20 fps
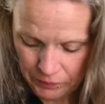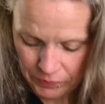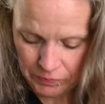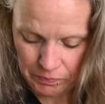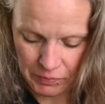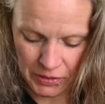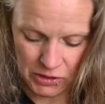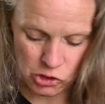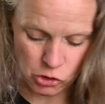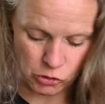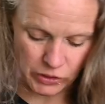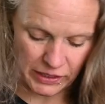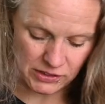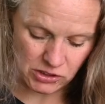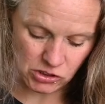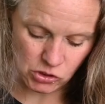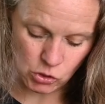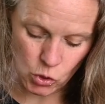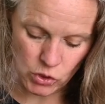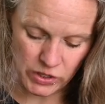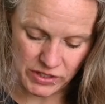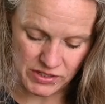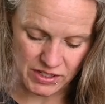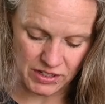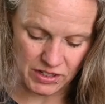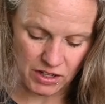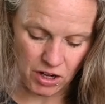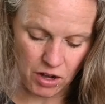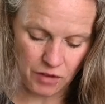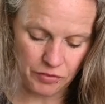Make sure that stalk is
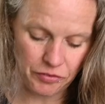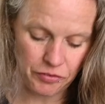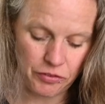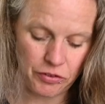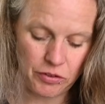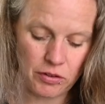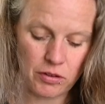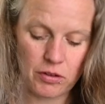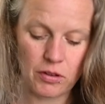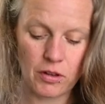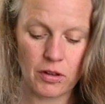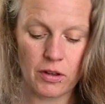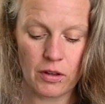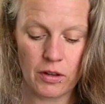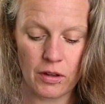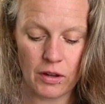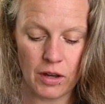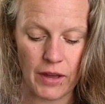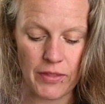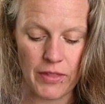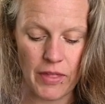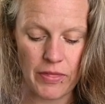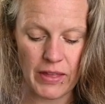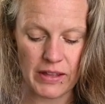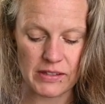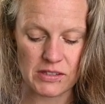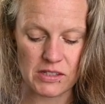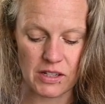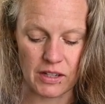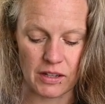in half, and then
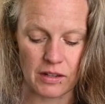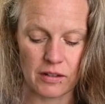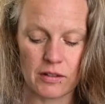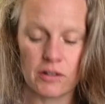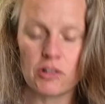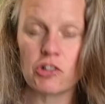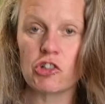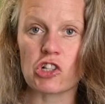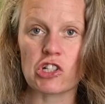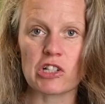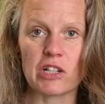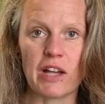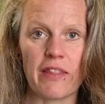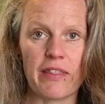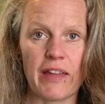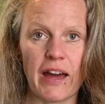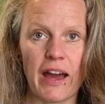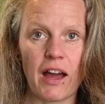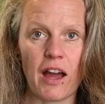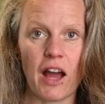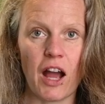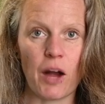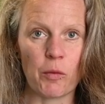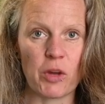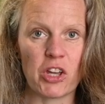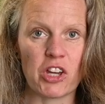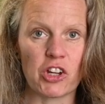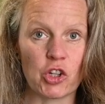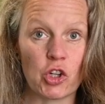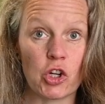that's it, just like that. And we
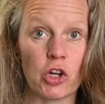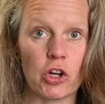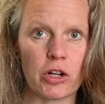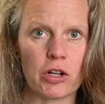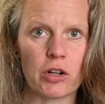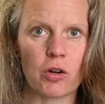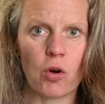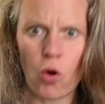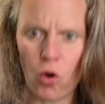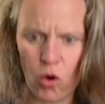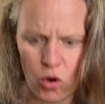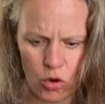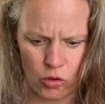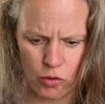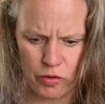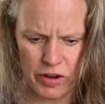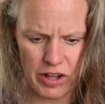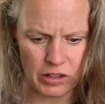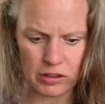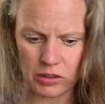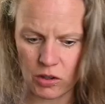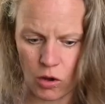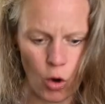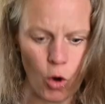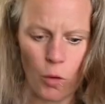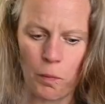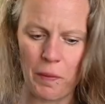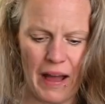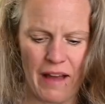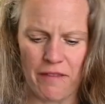can cook or grill
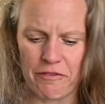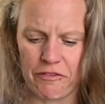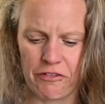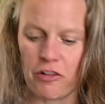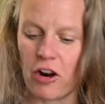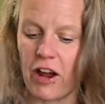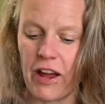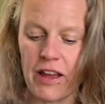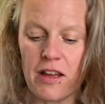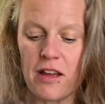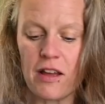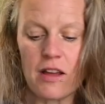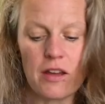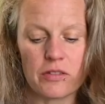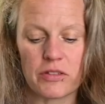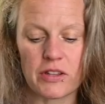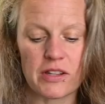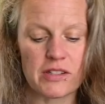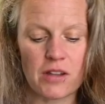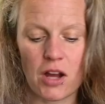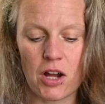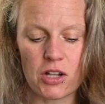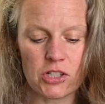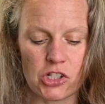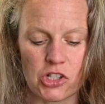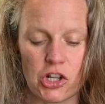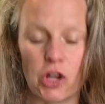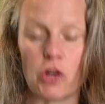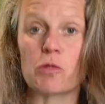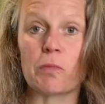or pan fry these
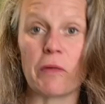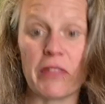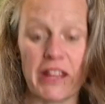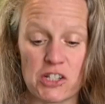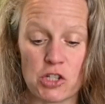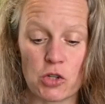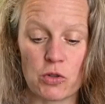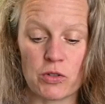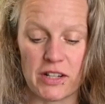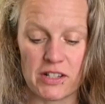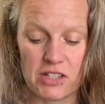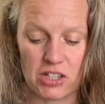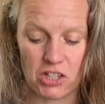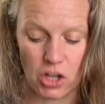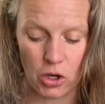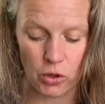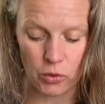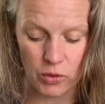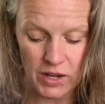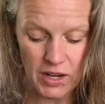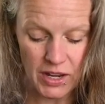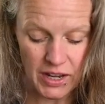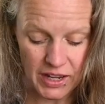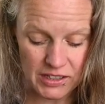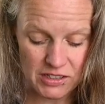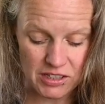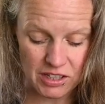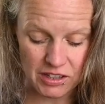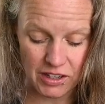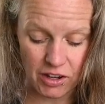artichokes, but they do need to go
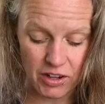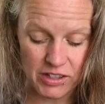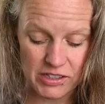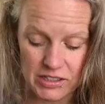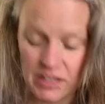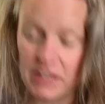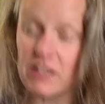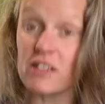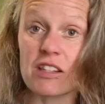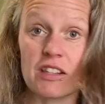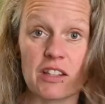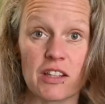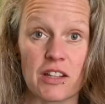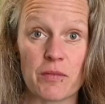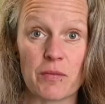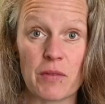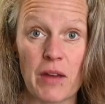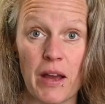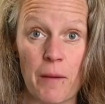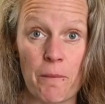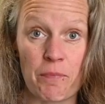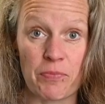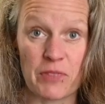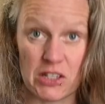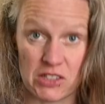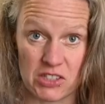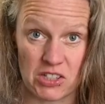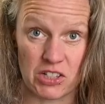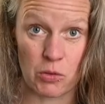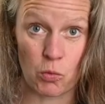into the
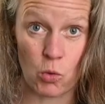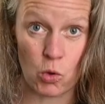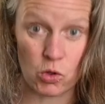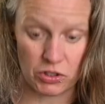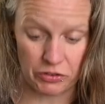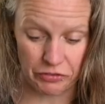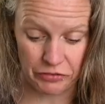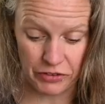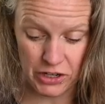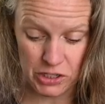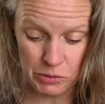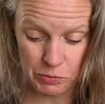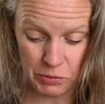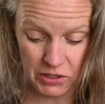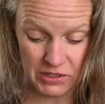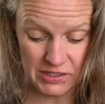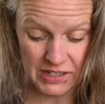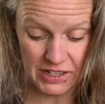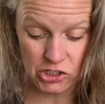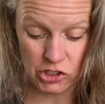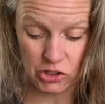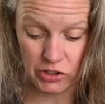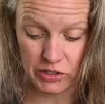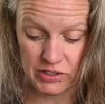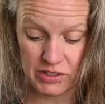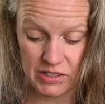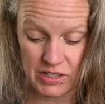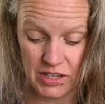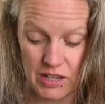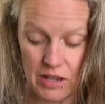acidic water fast, because as you can
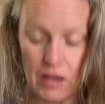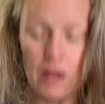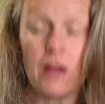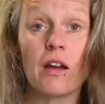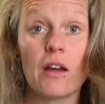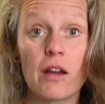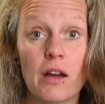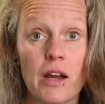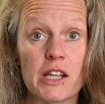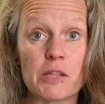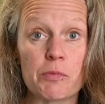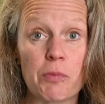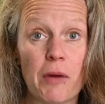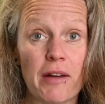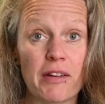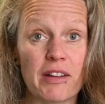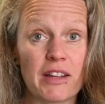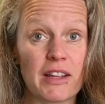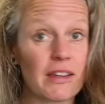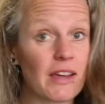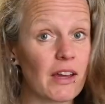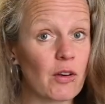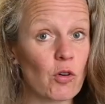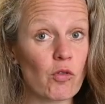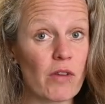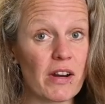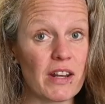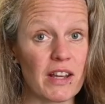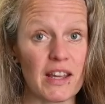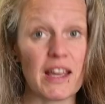see, it's browning again already.